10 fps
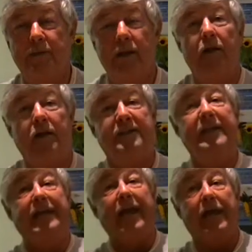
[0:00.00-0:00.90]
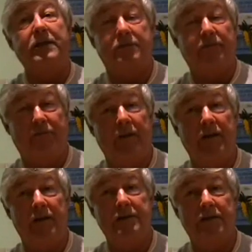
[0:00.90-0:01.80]
but then I did get some
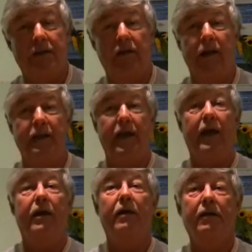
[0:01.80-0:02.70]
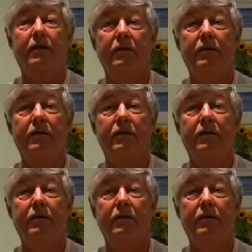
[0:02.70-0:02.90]
fitness, and I had that